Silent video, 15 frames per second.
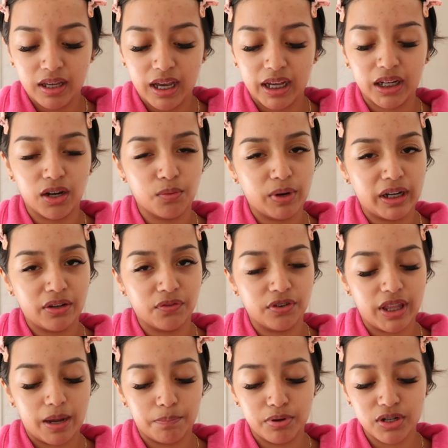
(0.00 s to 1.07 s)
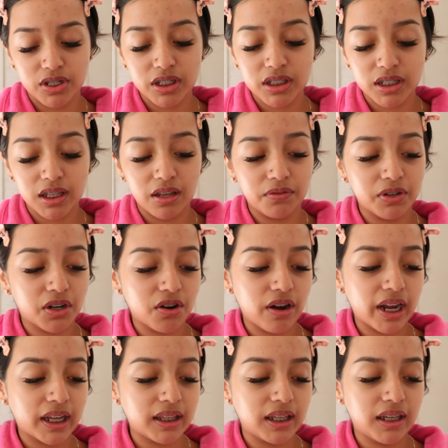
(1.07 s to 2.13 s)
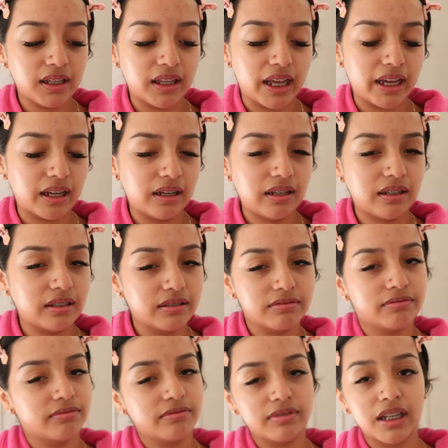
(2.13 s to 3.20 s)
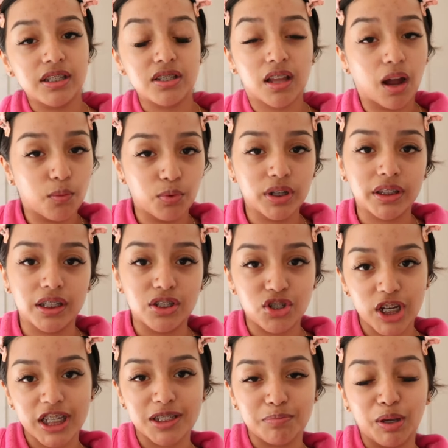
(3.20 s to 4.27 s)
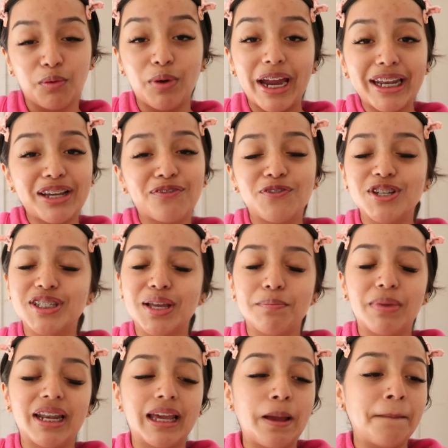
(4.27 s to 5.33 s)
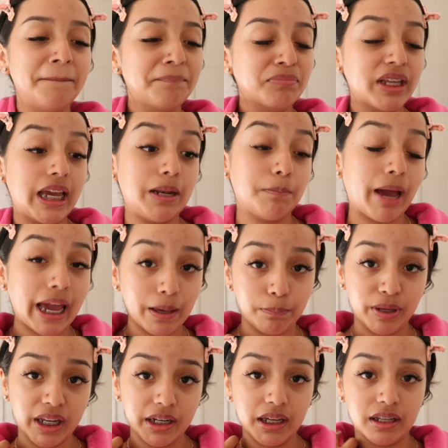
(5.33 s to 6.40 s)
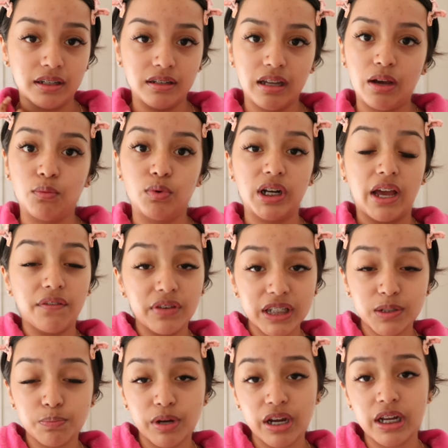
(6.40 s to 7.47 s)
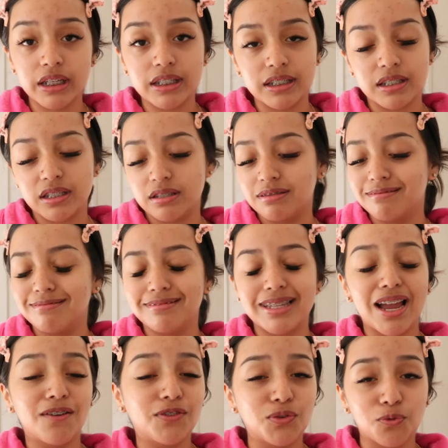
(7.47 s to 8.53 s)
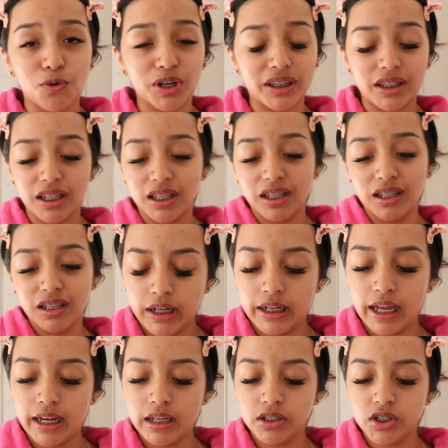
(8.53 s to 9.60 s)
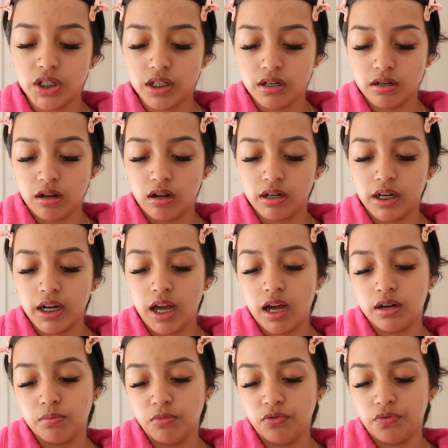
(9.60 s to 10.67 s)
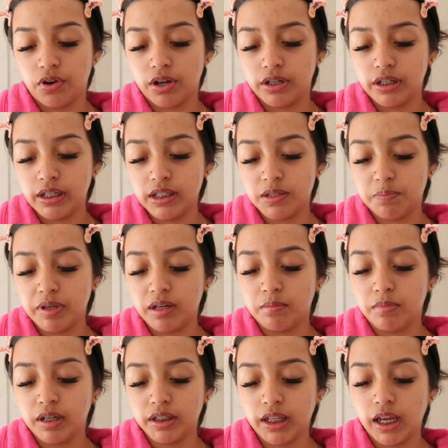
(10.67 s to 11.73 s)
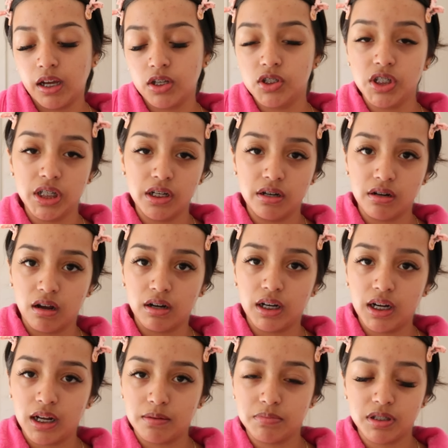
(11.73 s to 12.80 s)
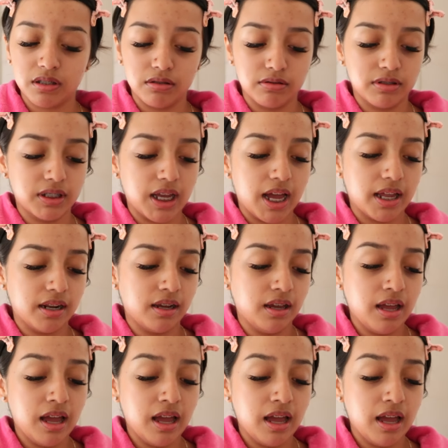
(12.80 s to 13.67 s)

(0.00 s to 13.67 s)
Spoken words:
and you're waiting for that person to love you correctly. Like, it's not worth it, trust me. Waiting for somebody, in my opinion and what I've experienced, it's never worth it. Getting cheated on and how to move on. It's been a month I got cheated on and I'm still sad.